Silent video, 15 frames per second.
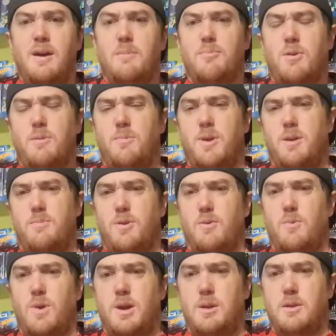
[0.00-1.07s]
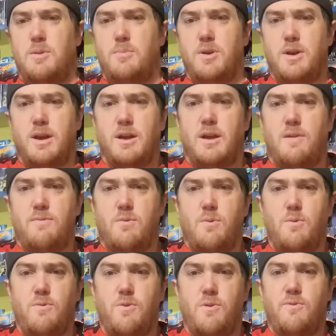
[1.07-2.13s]
Probably be a bit weird and a bit
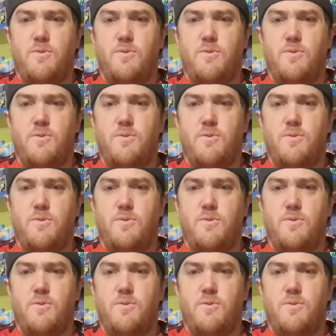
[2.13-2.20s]
uncomfortable for the